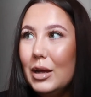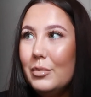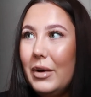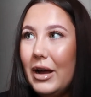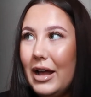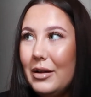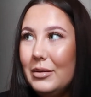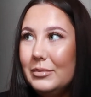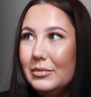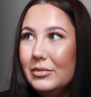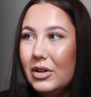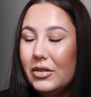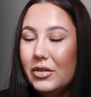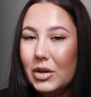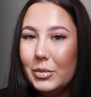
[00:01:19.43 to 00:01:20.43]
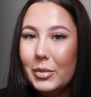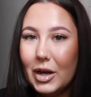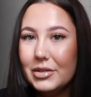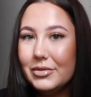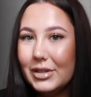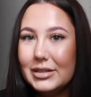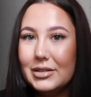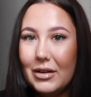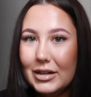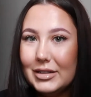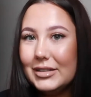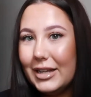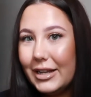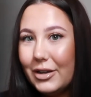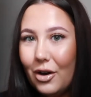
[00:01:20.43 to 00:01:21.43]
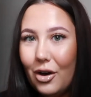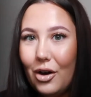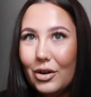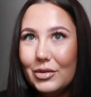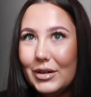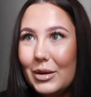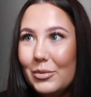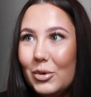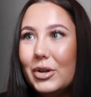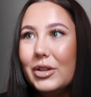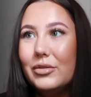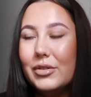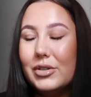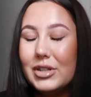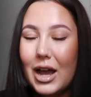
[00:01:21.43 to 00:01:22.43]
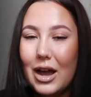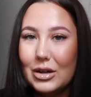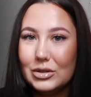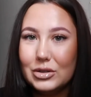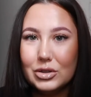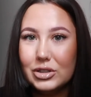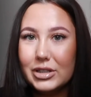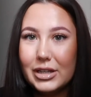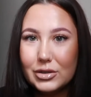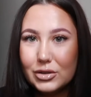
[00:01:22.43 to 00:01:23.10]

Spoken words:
But the past few days I had to take it off walking through town because I just